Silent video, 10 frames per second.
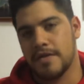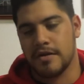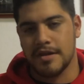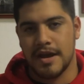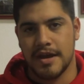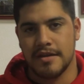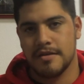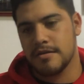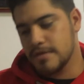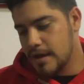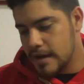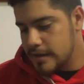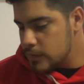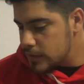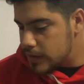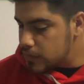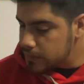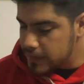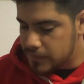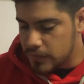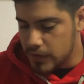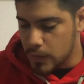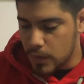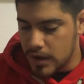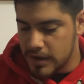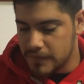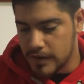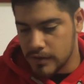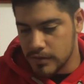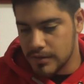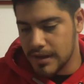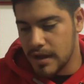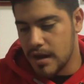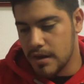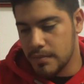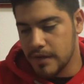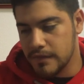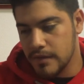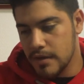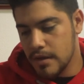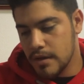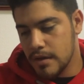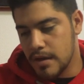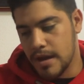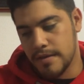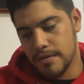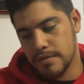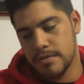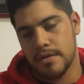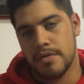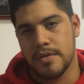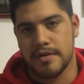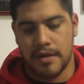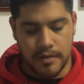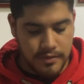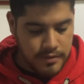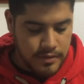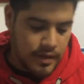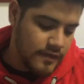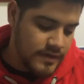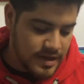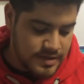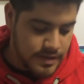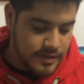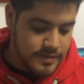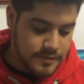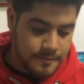and Goliath. Oh, it, it could be 41 if I called like our Brave and the three thing, like uh, Phantasmax. Mm-hmm.